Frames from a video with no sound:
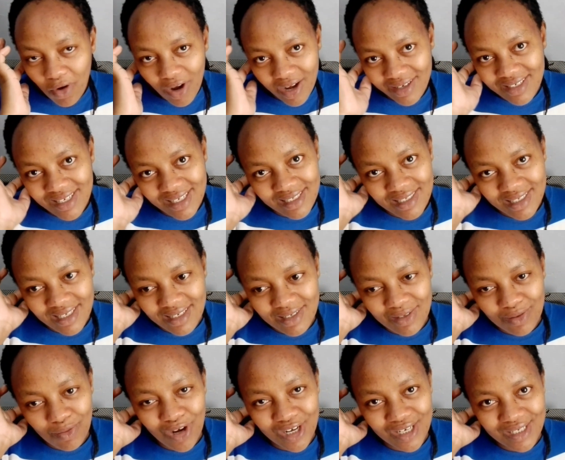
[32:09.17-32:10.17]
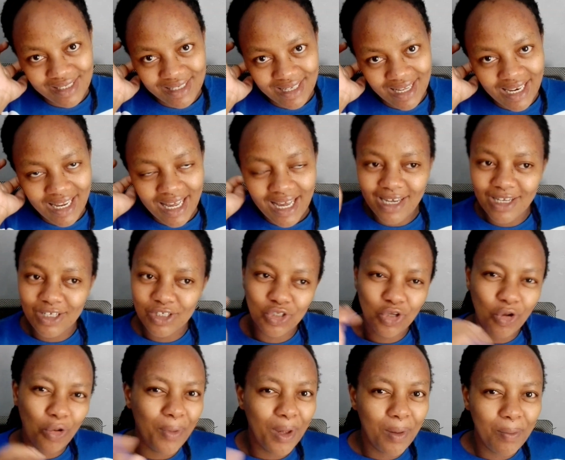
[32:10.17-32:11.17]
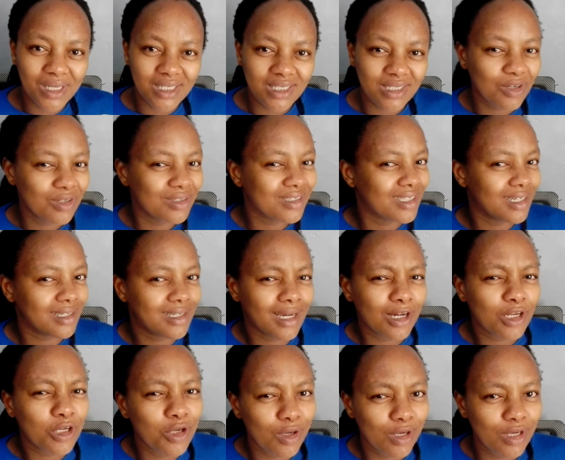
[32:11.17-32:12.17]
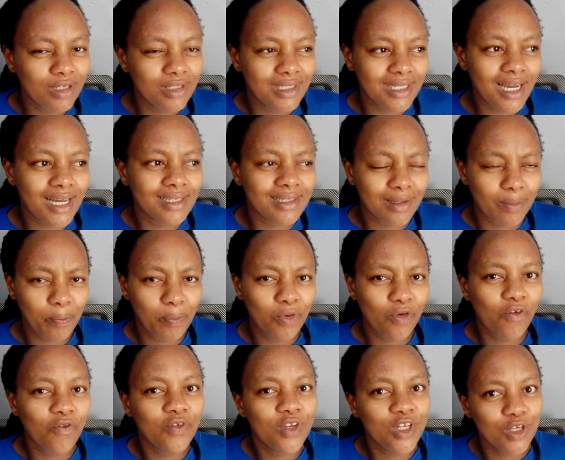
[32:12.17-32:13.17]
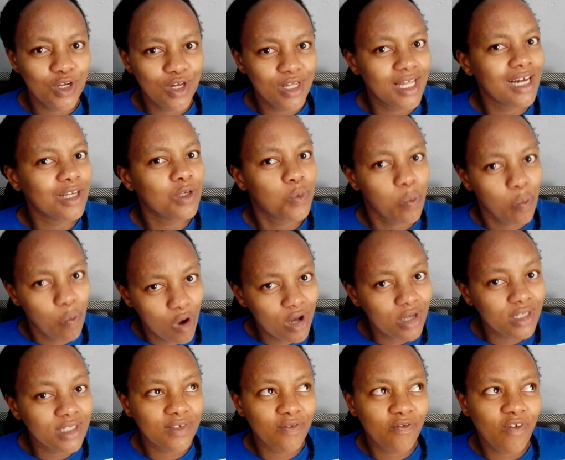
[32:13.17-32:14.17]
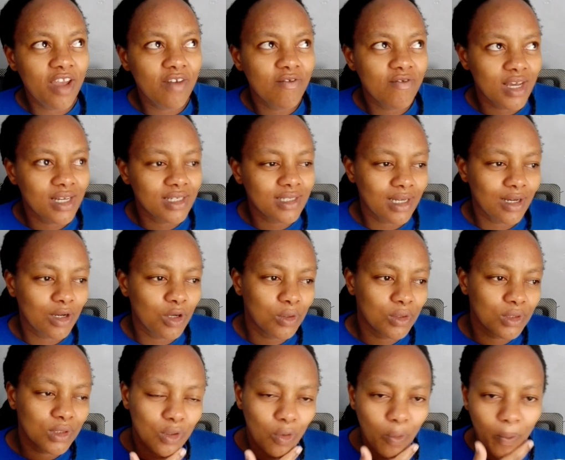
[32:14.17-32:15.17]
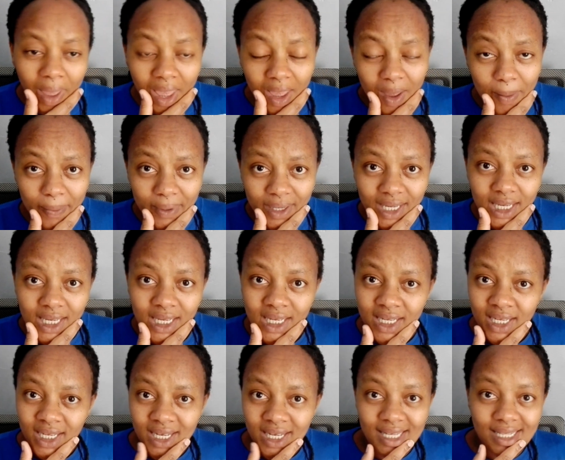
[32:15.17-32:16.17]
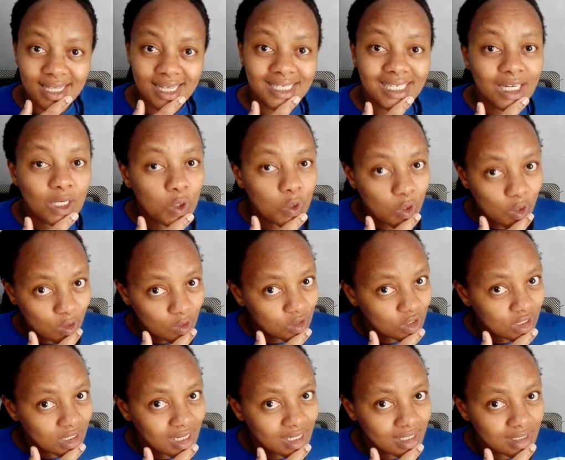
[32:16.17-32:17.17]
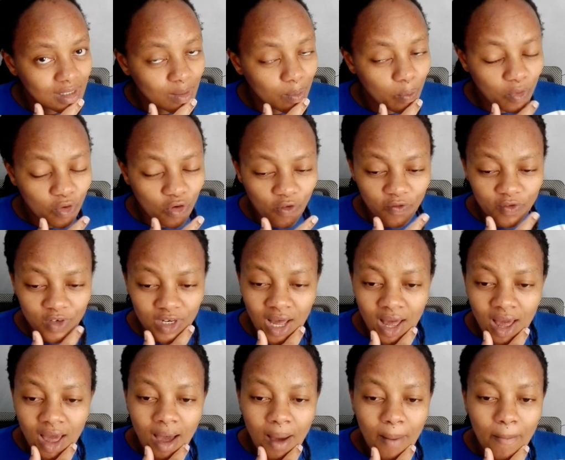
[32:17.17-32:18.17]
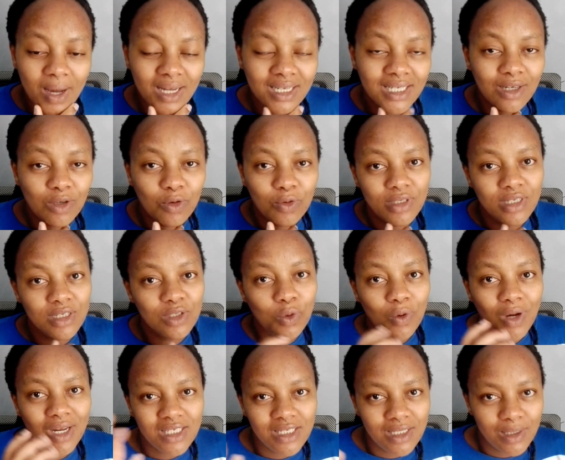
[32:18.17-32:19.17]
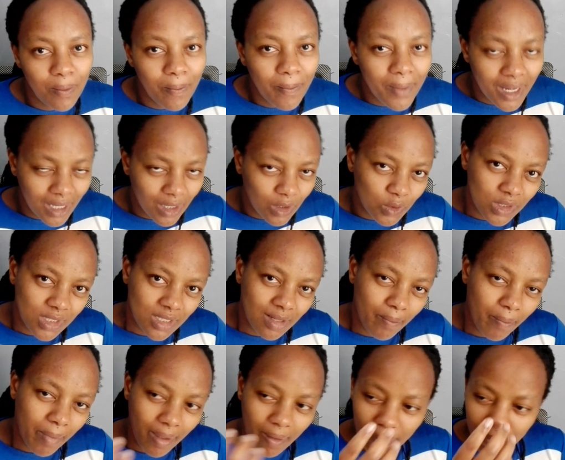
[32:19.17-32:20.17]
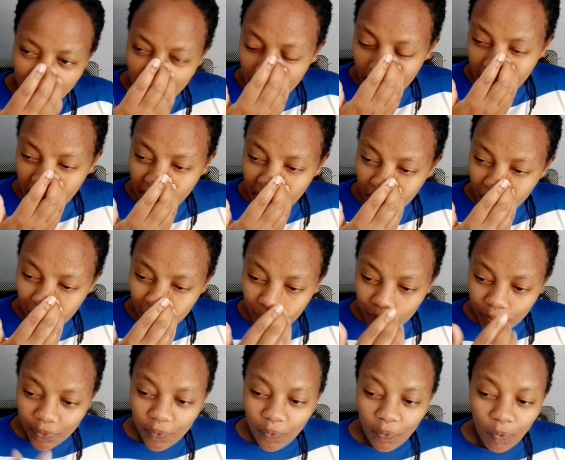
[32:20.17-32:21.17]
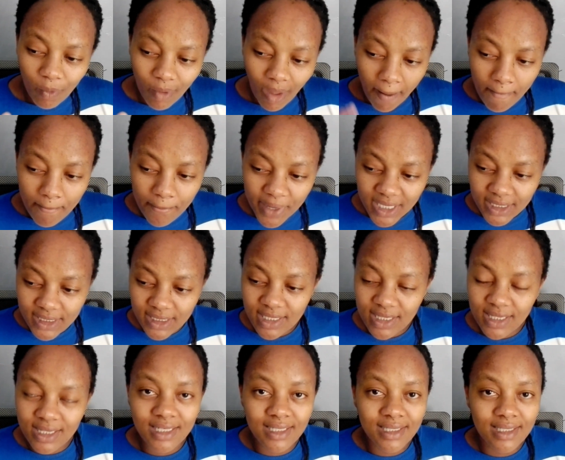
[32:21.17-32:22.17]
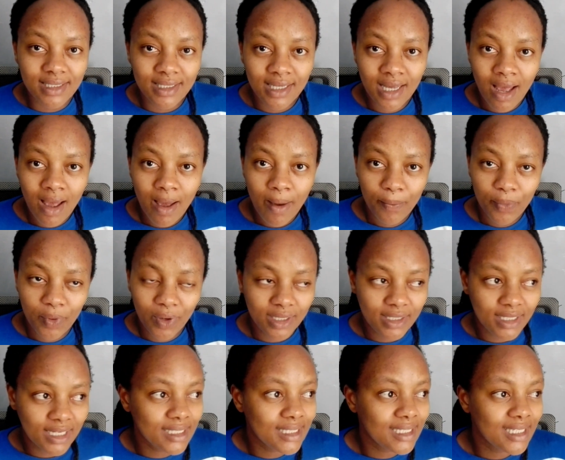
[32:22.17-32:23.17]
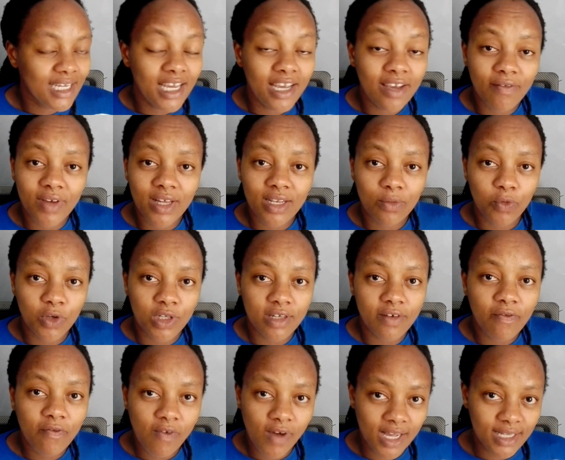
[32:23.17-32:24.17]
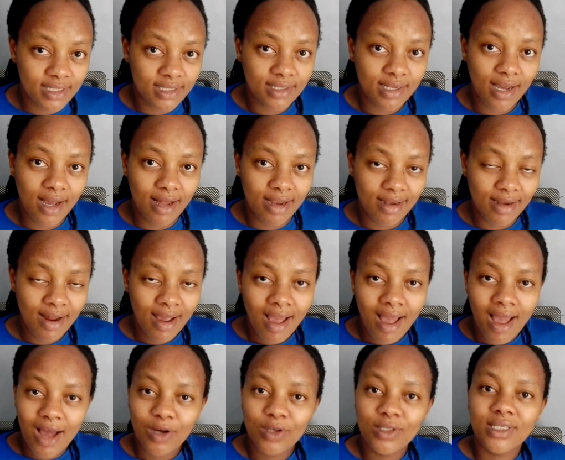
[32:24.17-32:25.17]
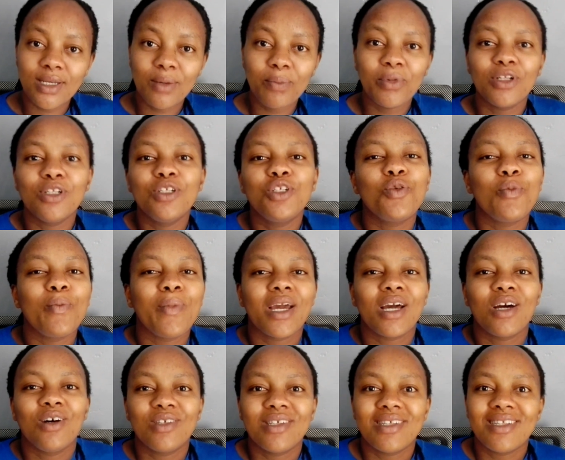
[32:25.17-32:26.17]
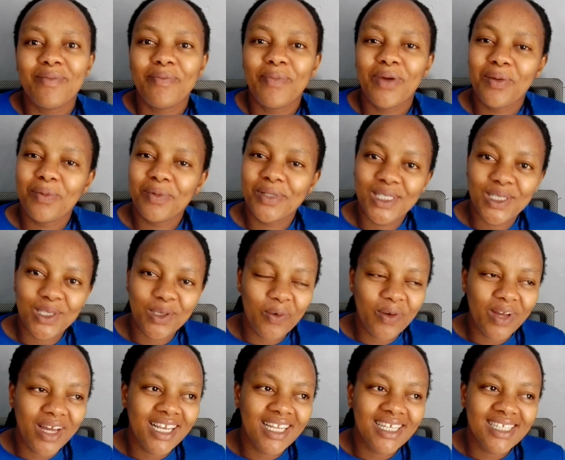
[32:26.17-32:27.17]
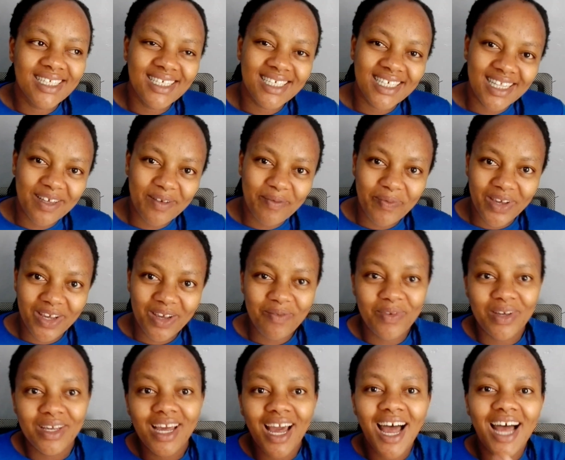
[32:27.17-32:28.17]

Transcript: It doesn't quite clearly show. Maybe it's because the technology has improved. You know, that was 5 years ago, so maybe the technology has improved. But I couldn't quite make out the baby. But in this pregnancy, even with the first scan, I was able to make out the baby so well and see the baby.